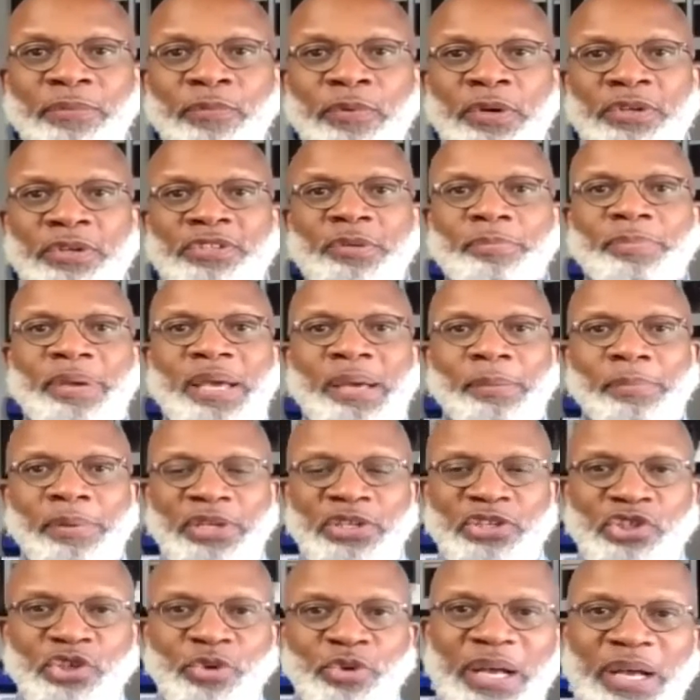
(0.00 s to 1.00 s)
Network to be able
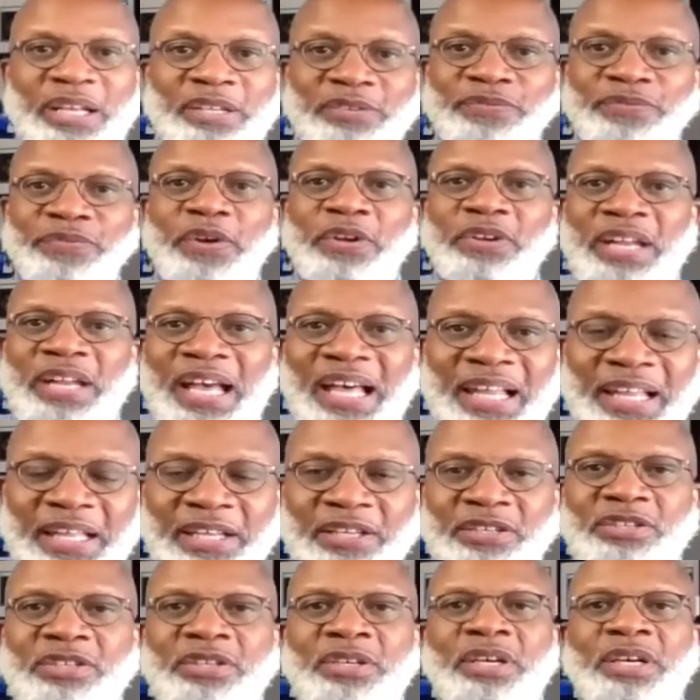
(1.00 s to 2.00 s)
to transfer
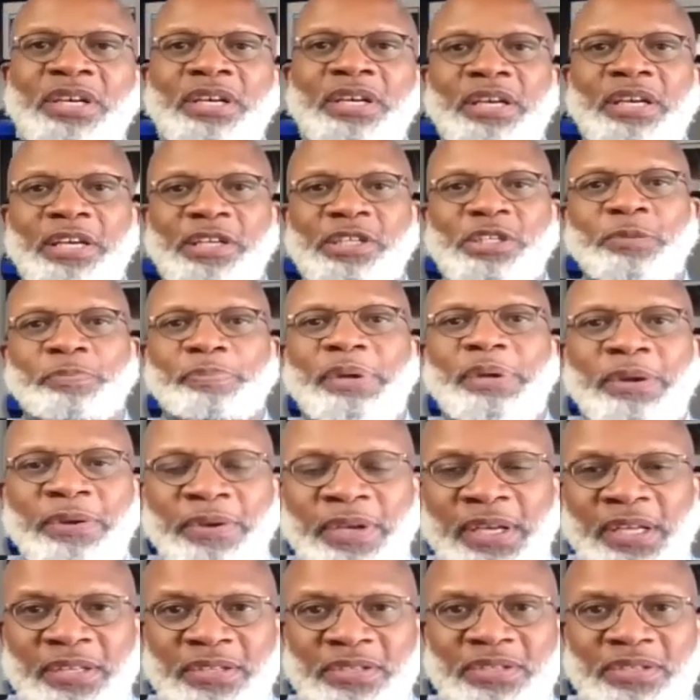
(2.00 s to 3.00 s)
knowledge, mm-hmm.
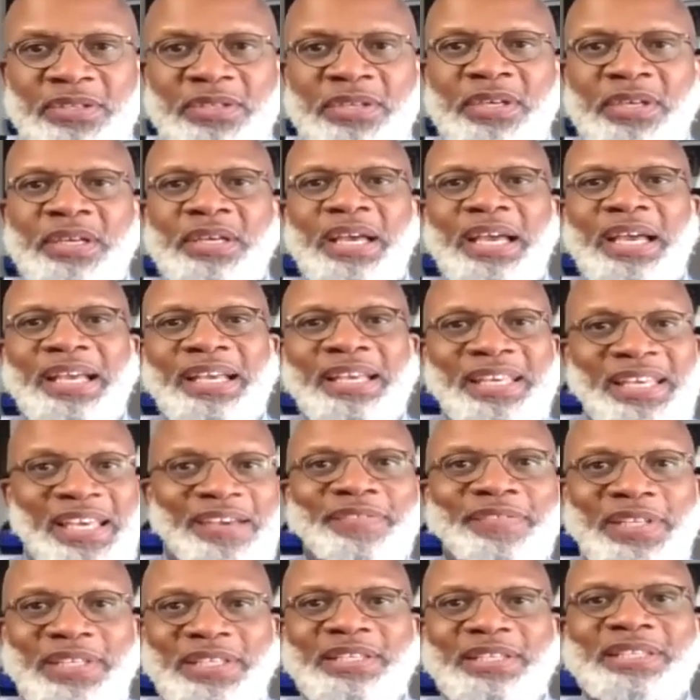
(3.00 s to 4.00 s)
experience, and
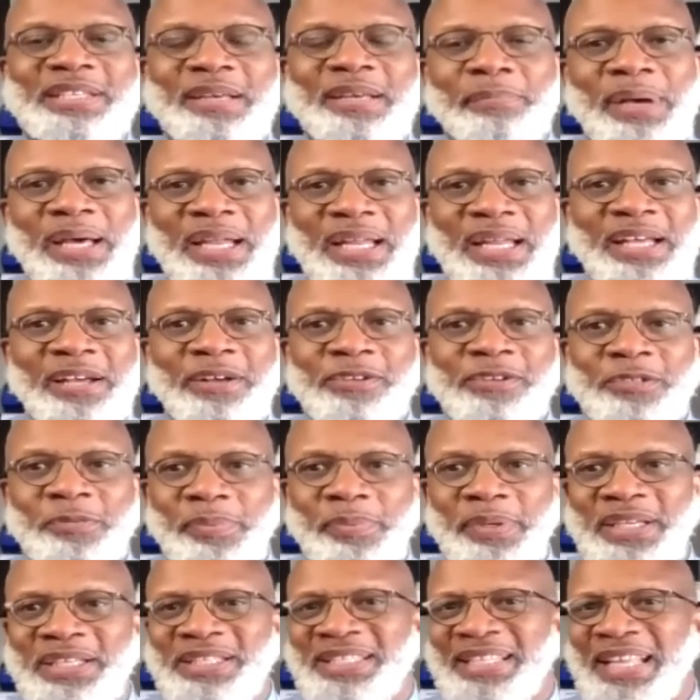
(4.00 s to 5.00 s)
give it to somebody else
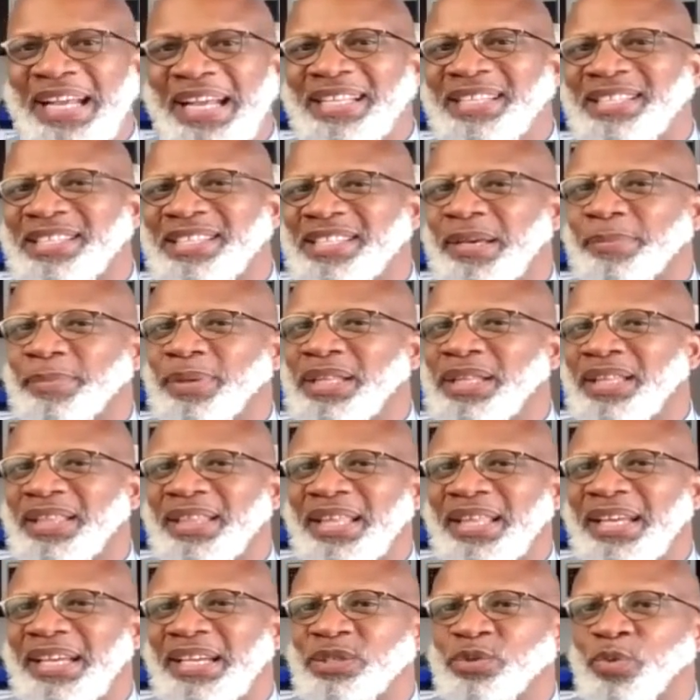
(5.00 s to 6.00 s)
because that's some of the
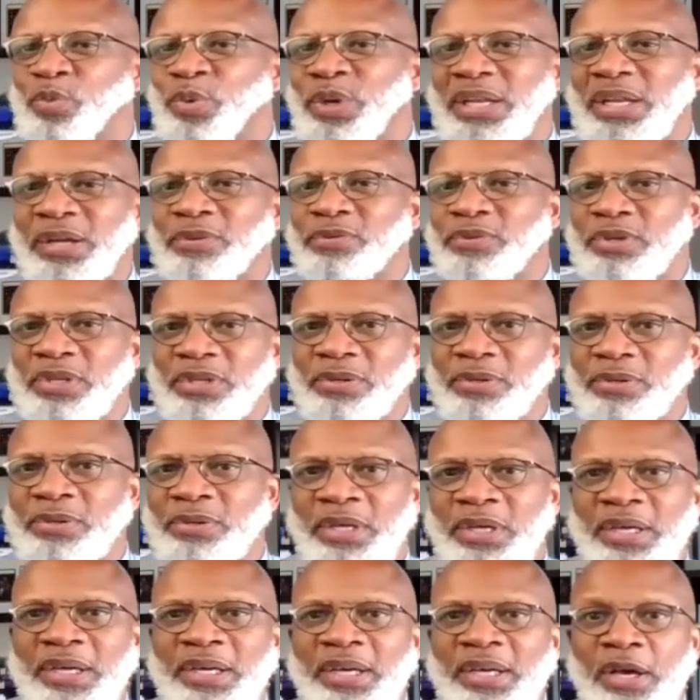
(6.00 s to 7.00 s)
things we don't do
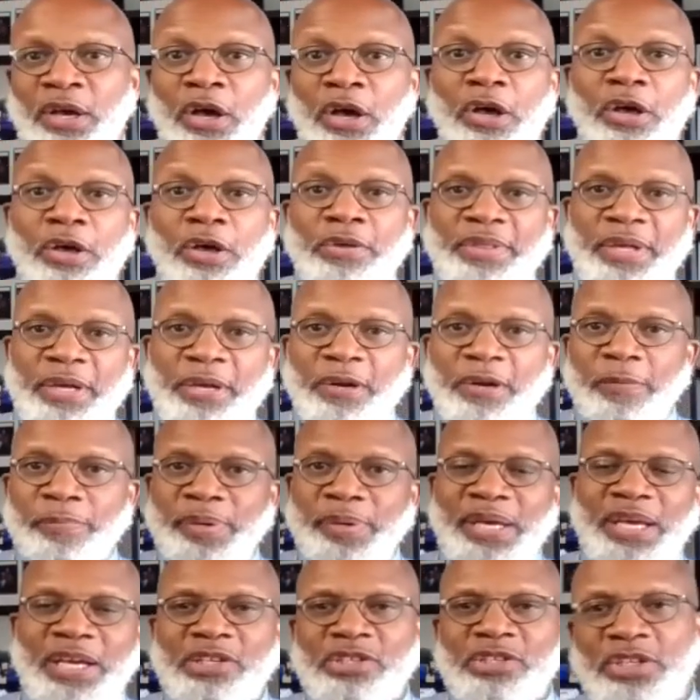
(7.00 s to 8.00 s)
oh, they're a
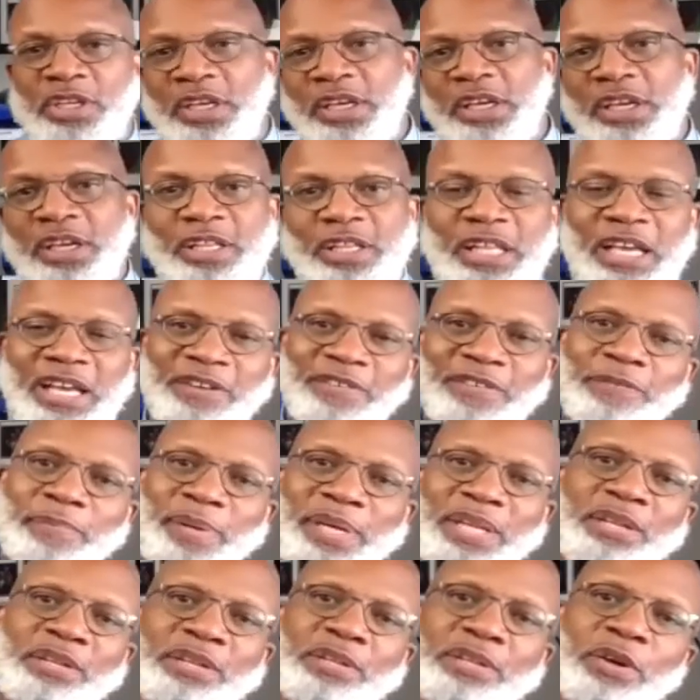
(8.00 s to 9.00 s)
PhD and they've
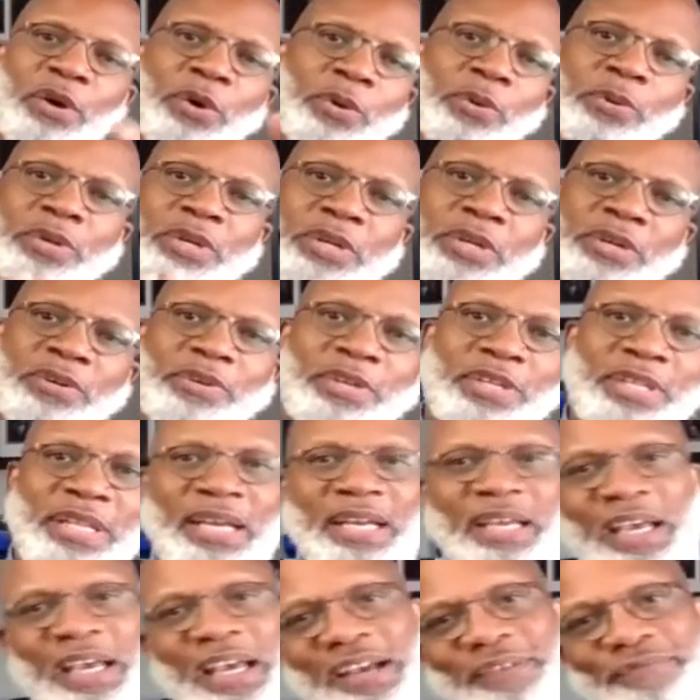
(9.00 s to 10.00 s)
been older and
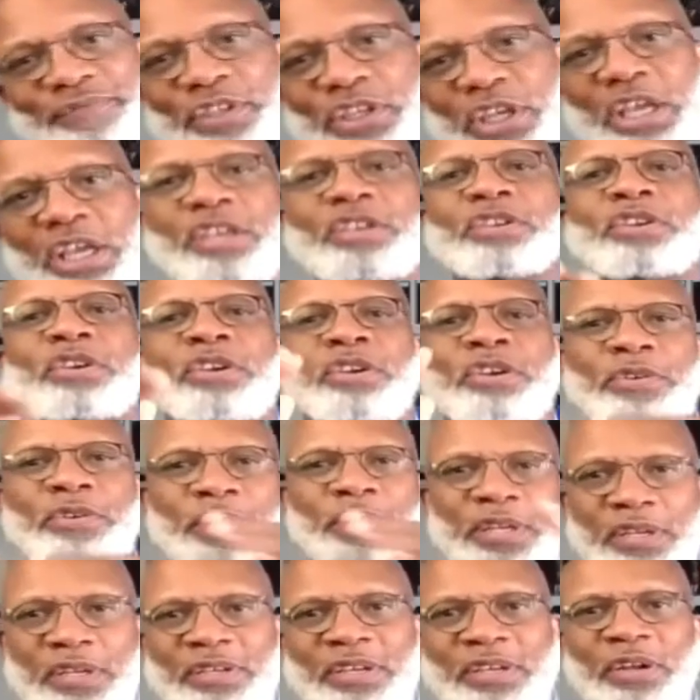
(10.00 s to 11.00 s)
they have
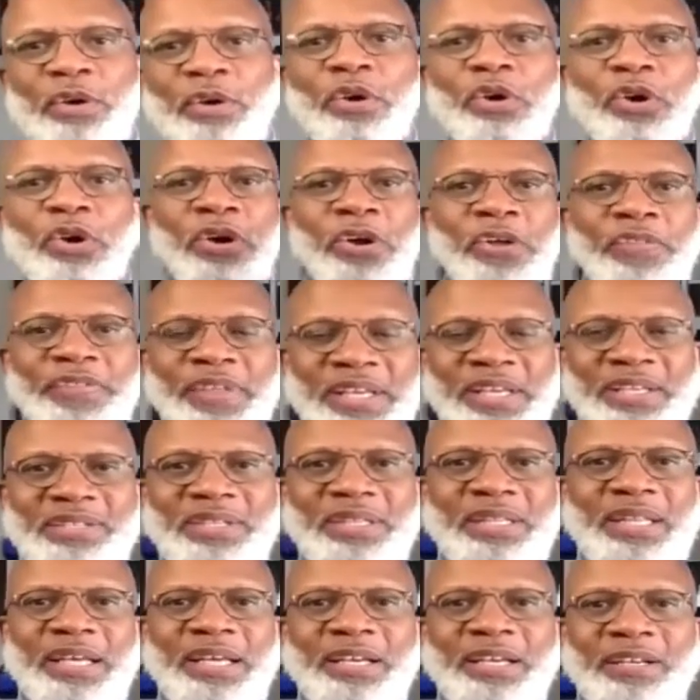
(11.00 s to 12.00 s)
tenure and, you know, all
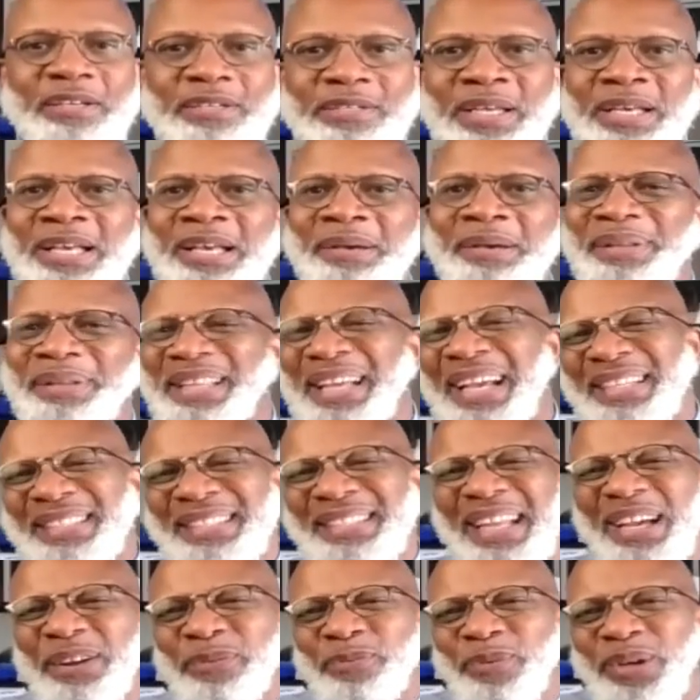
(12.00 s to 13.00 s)
these things. But
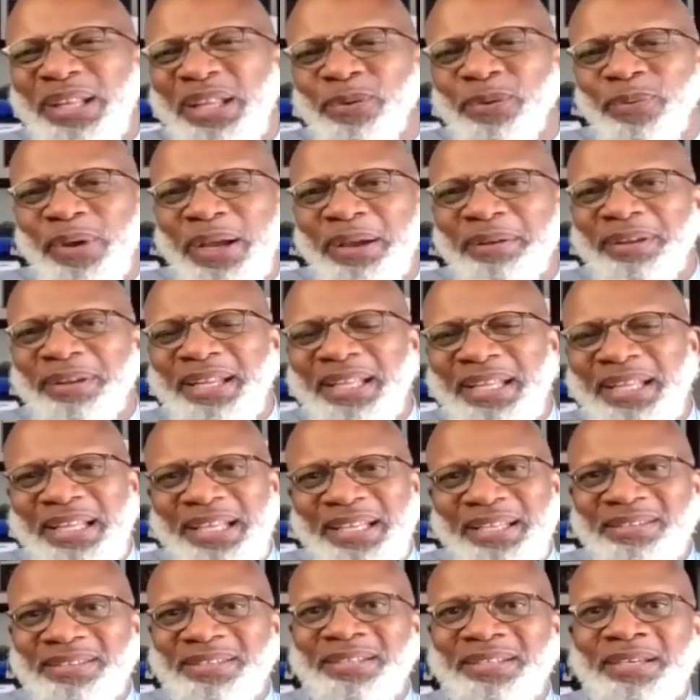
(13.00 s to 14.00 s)
that's not really where it
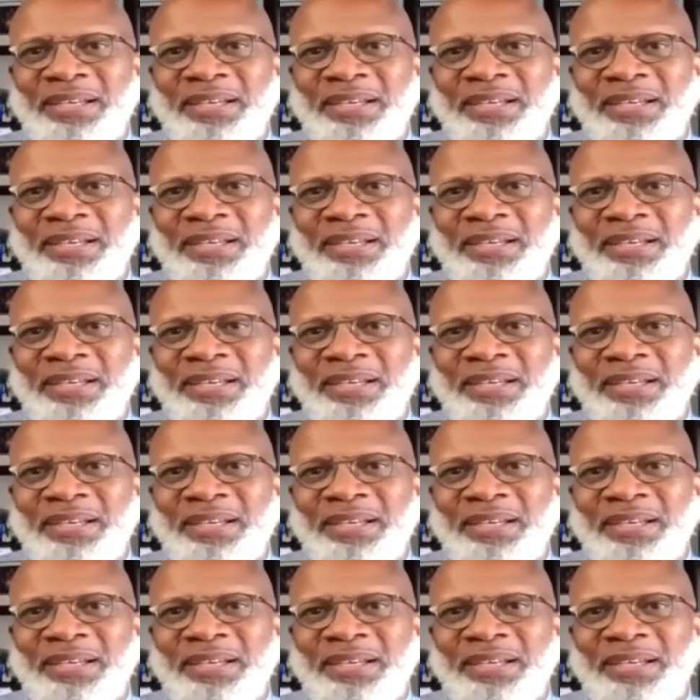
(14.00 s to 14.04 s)
is.